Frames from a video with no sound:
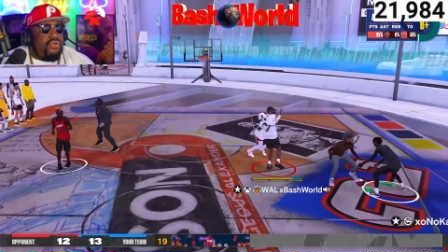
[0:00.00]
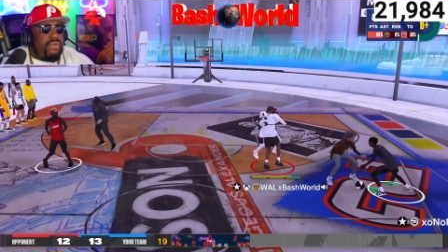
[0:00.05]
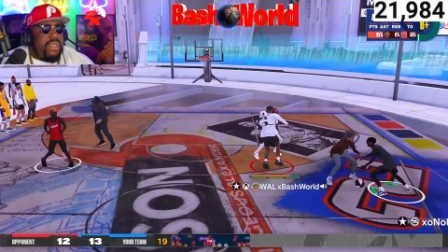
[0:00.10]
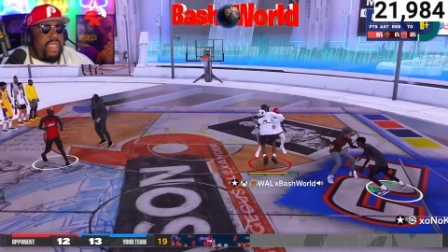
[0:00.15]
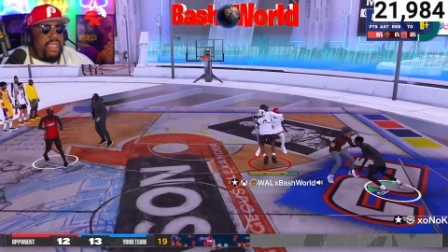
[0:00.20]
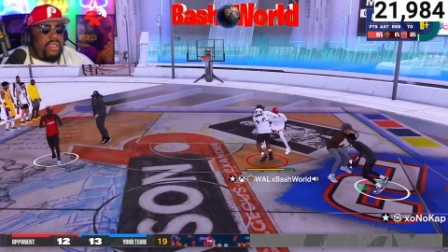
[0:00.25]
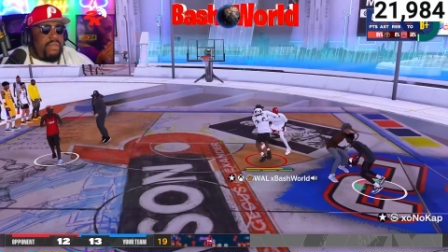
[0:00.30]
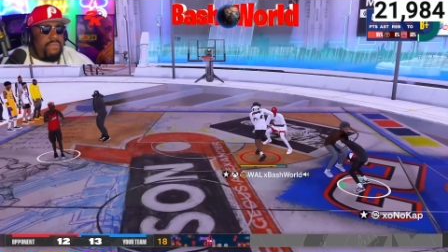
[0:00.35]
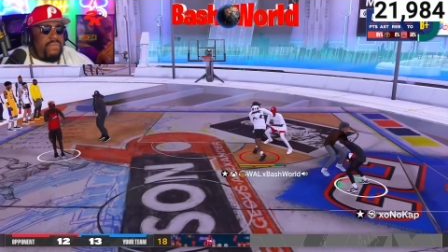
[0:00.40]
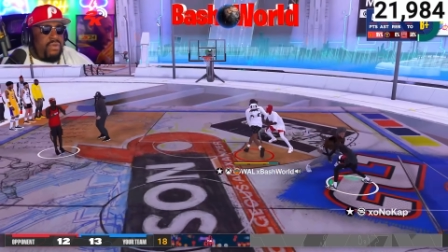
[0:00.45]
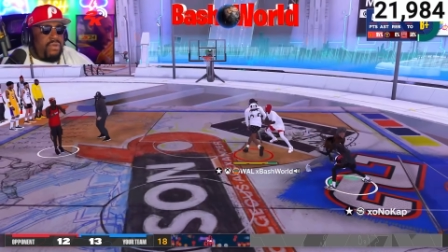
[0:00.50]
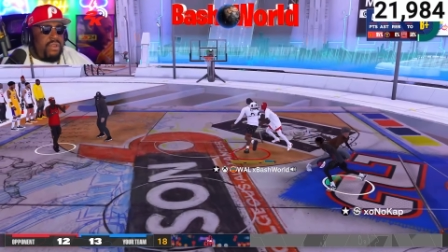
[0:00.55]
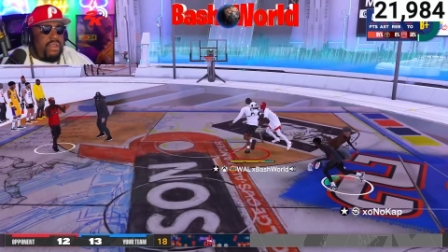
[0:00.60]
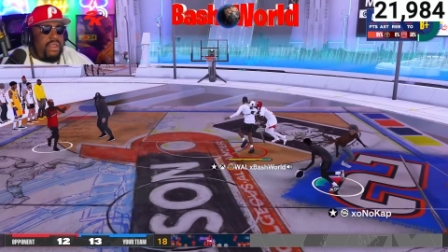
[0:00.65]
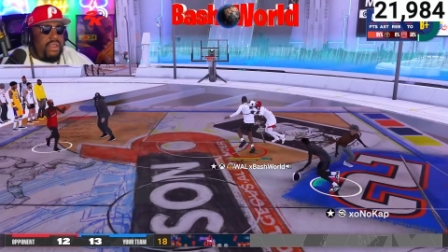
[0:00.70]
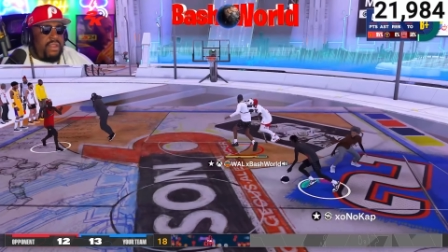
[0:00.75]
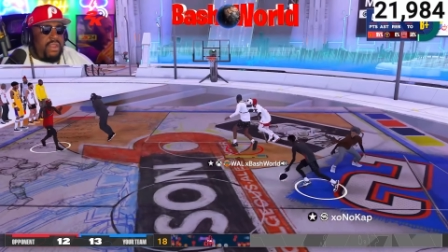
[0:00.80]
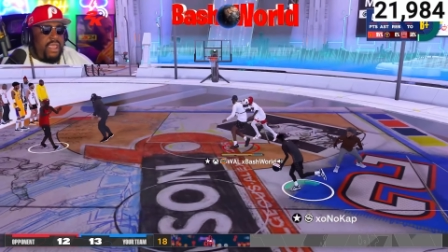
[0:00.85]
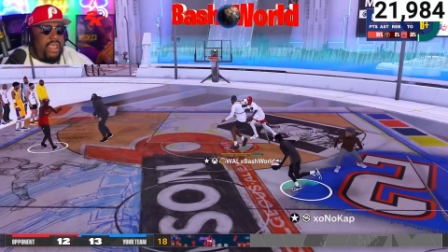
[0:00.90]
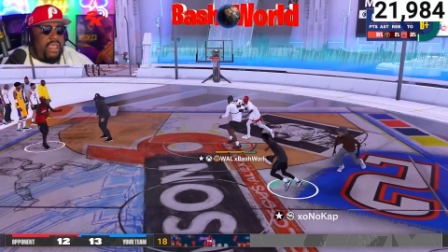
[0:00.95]
2K
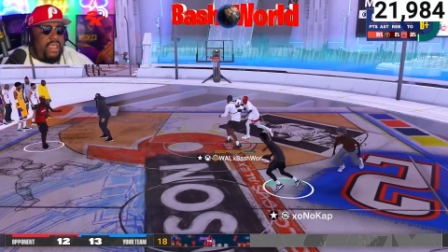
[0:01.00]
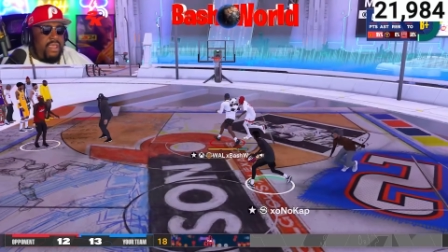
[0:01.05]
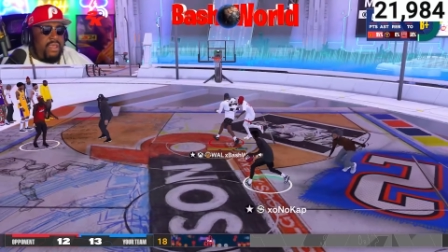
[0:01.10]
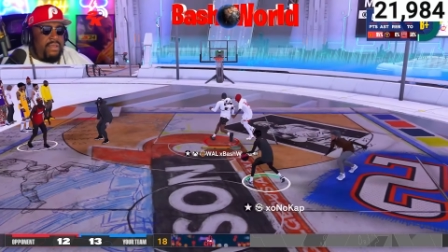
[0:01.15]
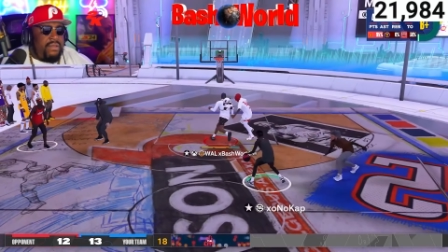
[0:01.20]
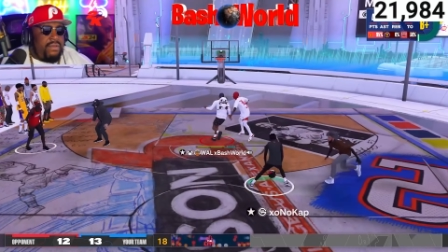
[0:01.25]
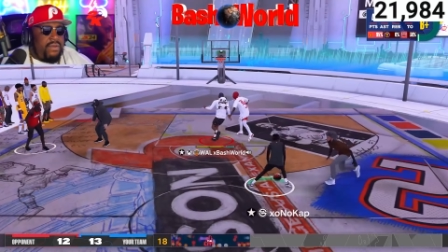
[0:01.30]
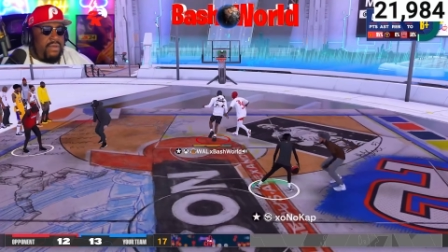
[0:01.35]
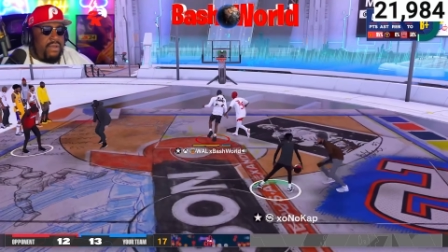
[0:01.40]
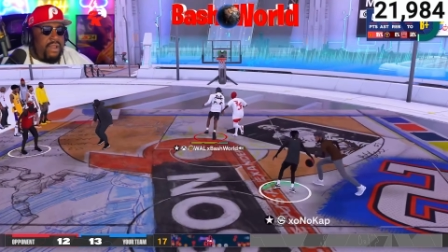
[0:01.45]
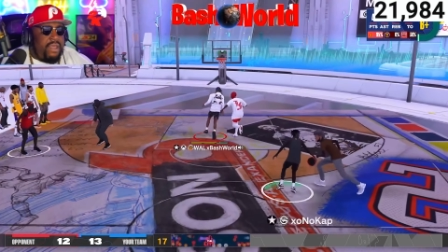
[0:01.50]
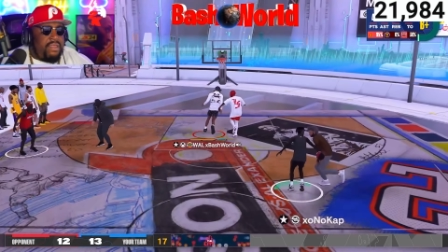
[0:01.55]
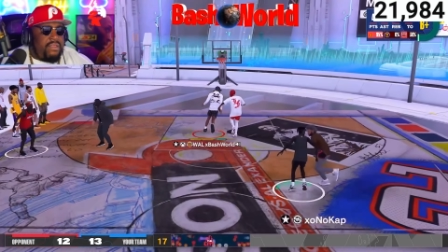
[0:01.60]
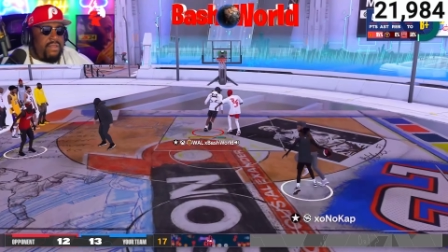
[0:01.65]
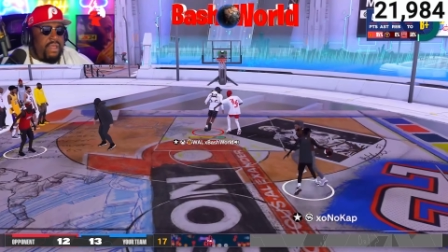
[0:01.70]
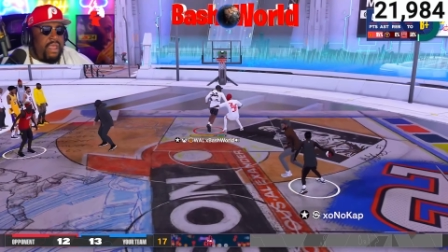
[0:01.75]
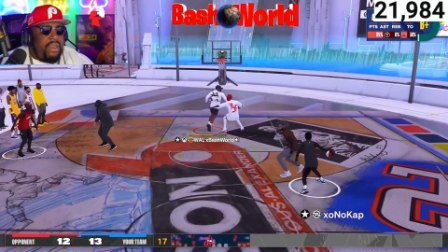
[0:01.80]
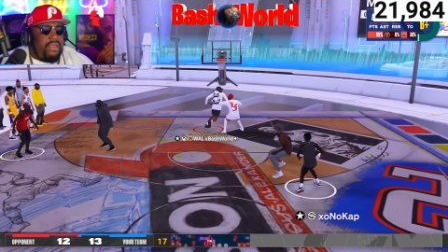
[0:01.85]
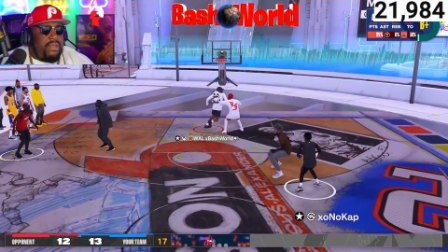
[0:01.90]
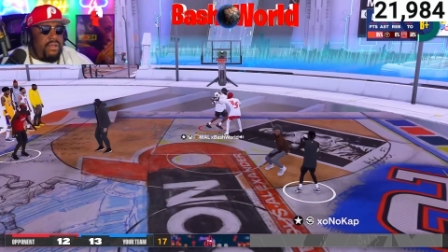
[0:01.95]
Community Day, all that
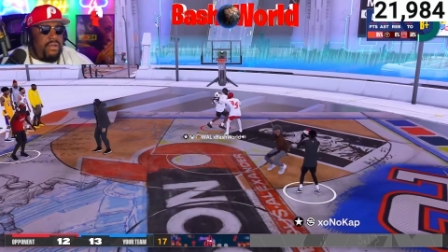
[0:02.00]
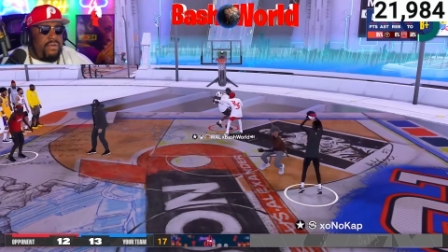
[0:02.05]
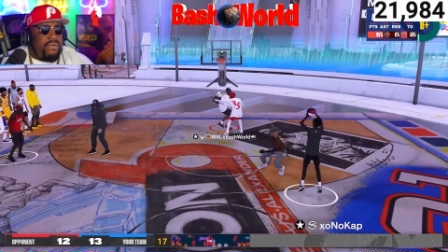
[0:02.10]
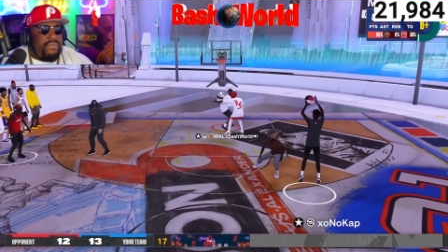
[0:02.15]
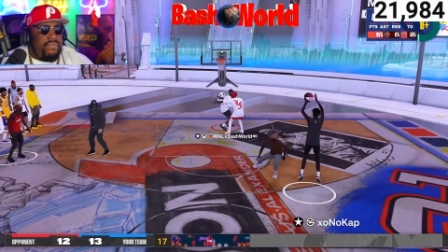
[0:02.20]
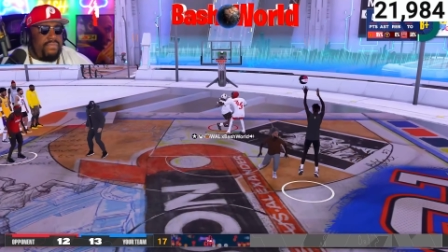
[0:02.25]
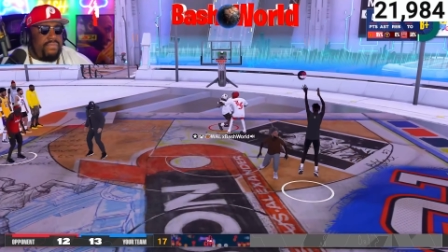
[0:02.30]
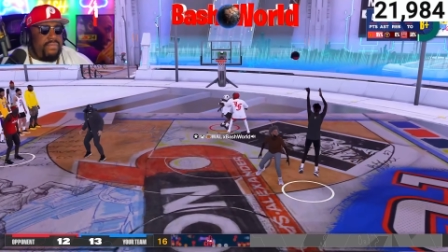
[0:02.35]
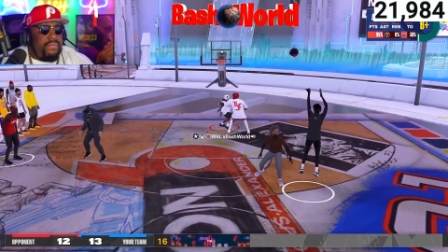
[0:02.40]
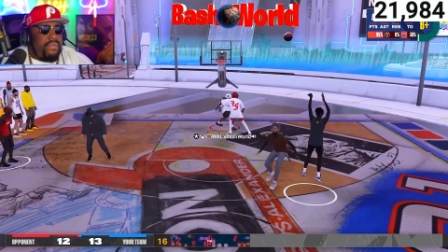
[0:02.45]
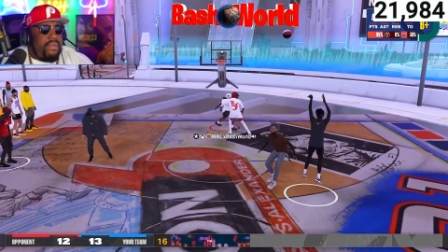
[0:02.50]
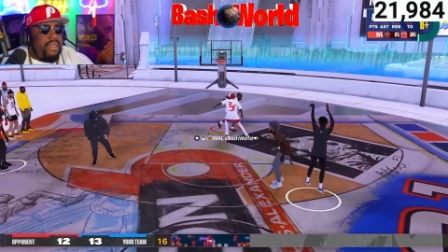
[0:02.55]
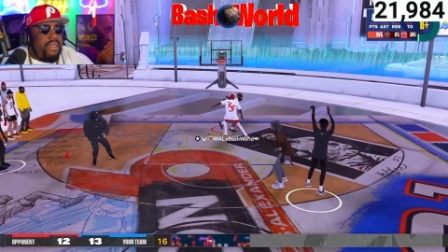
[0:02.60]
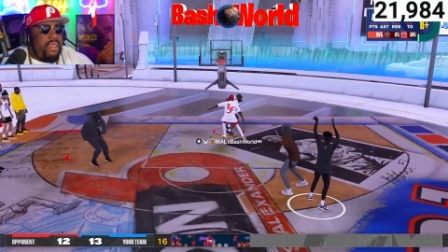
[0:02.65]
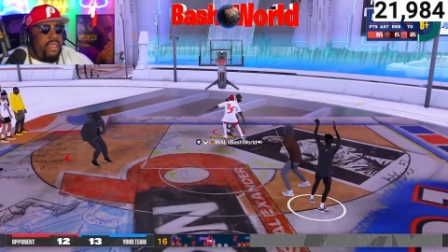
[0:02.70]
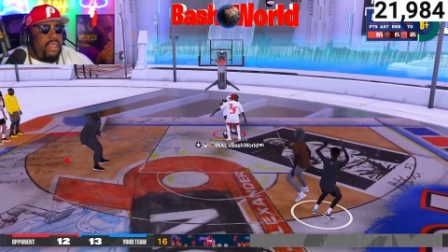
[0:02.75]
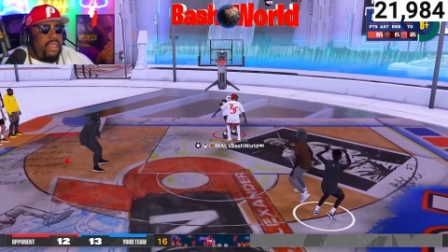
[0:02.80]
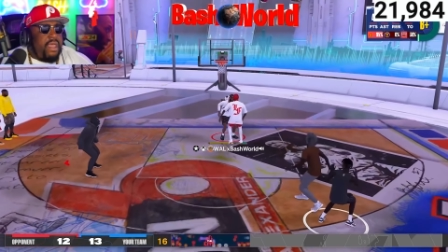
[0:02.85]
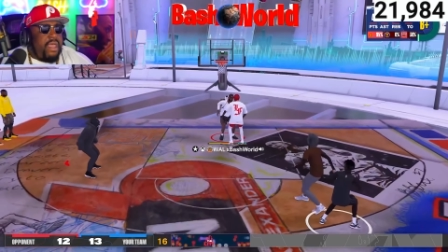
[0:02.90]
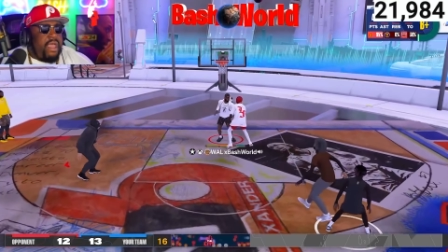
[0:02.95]
stuff. I didn't go.
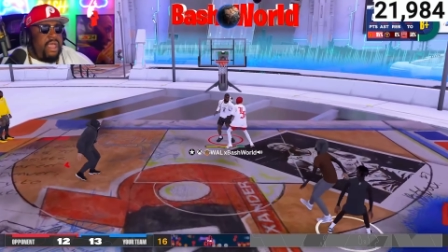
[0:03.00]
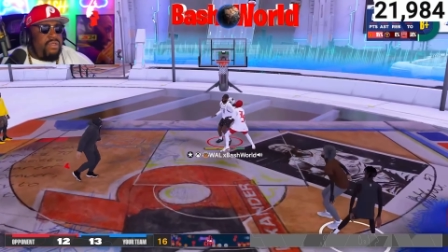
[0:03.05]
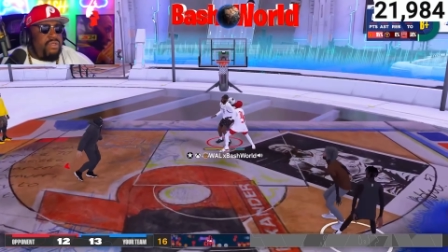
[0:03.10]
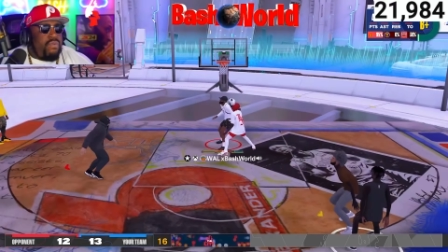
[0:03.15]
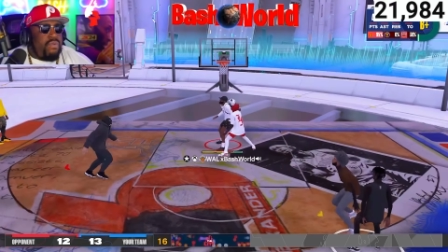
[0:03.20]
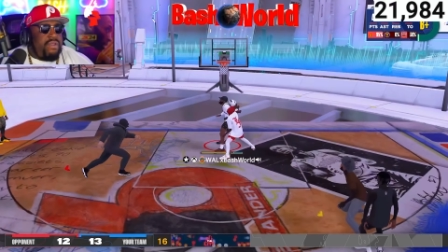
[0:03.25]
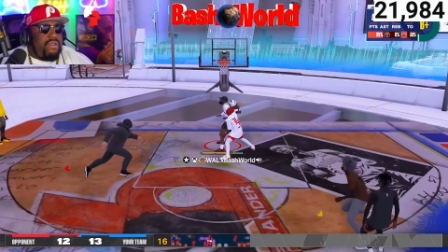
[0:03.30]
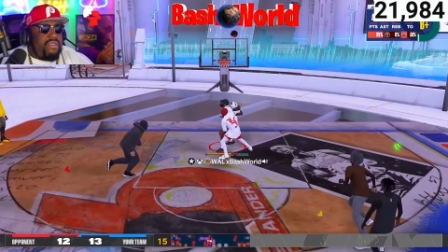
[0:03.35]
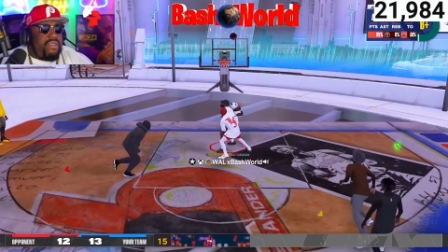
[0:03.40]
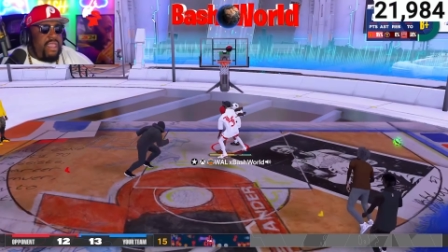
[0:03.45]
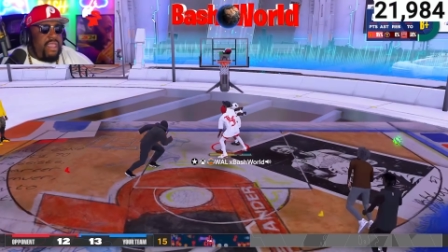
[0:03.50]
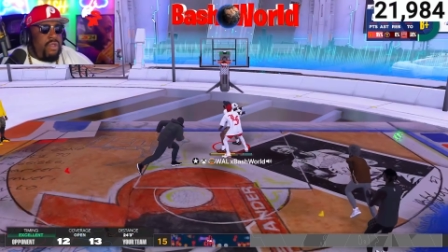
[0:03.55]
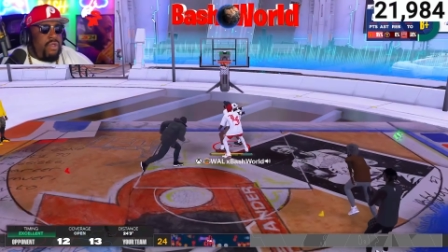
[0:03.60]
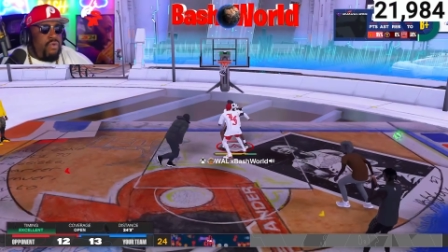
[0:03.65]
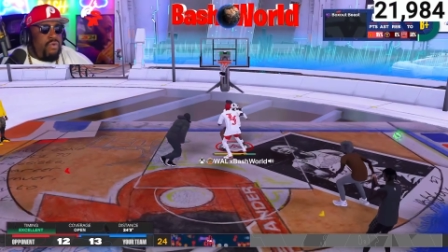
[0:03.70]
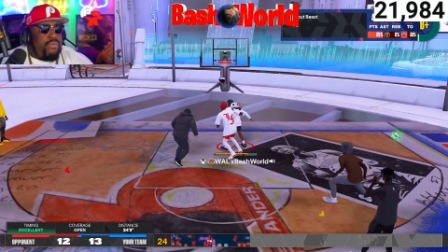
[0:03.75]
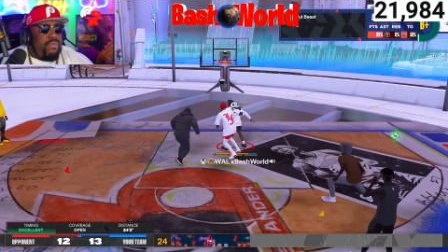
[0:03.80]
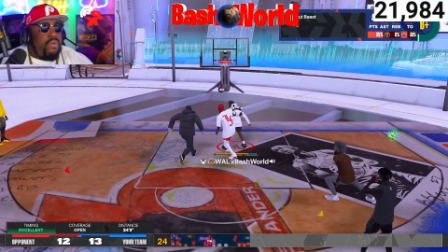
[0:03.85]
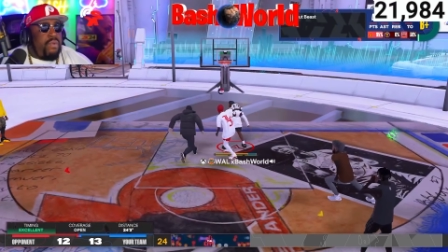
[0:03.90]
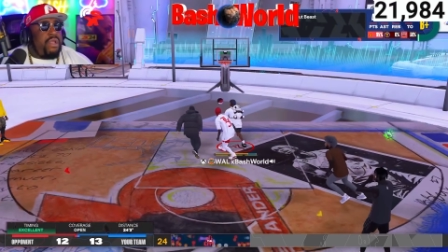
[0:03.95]
I just wanted to stay
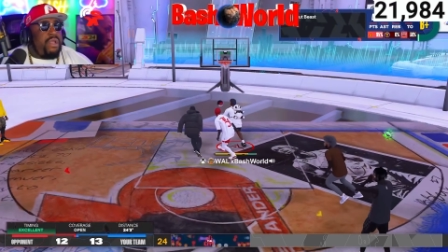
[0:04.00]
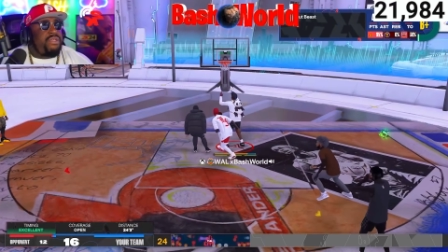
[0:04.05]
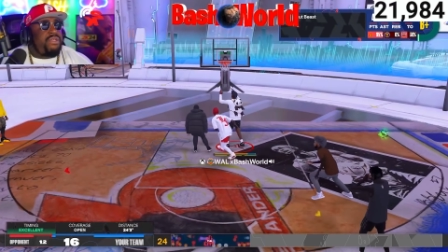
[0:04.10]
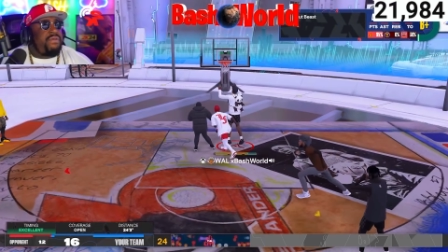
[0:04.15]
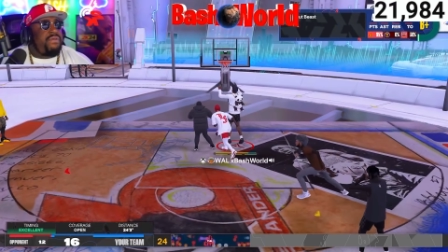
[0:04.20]
home and watch